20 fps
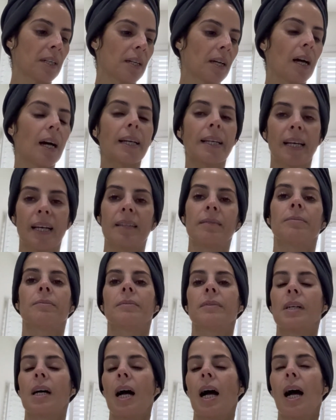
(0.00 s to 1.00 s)
Again,
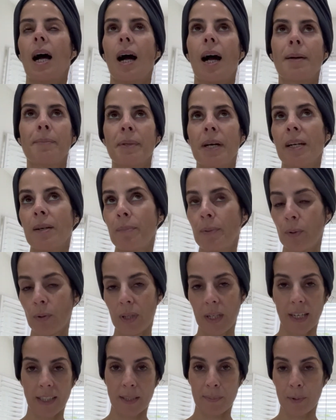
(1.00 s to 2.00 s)
I'm not a beauty
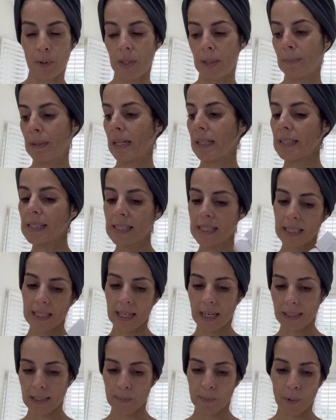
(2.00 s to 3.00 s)
expert, I'm not a skin
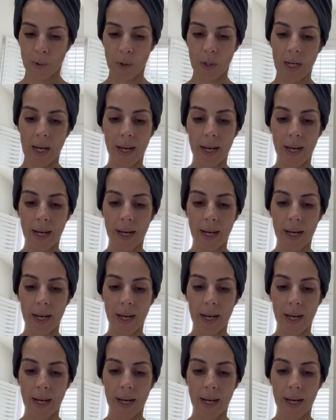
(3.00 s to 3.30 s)
expert,